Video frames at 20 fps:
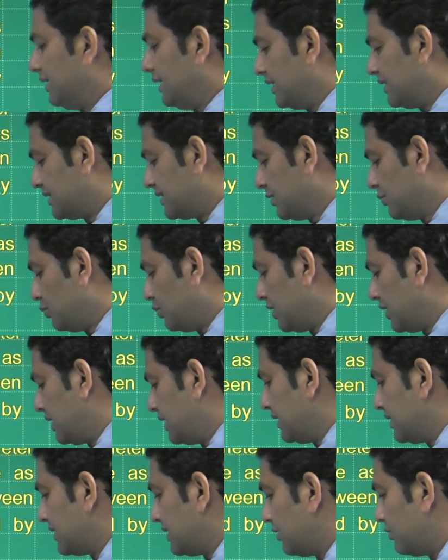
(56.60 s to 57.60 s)
let's see what
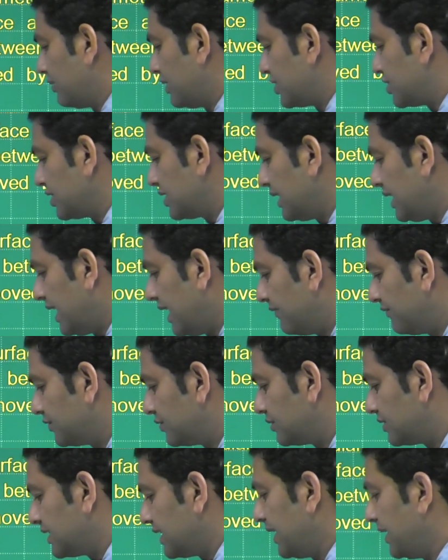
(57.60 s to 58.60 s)
does the question have
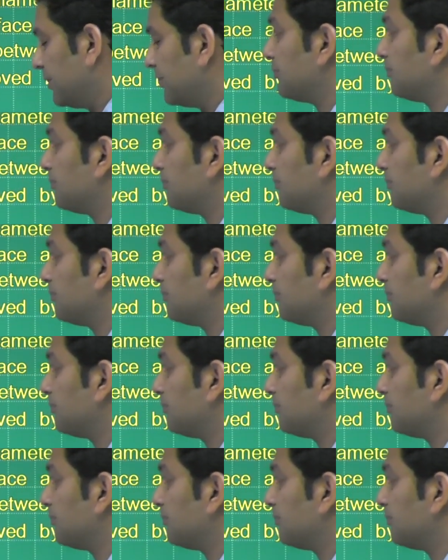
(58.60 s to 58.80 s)
to say.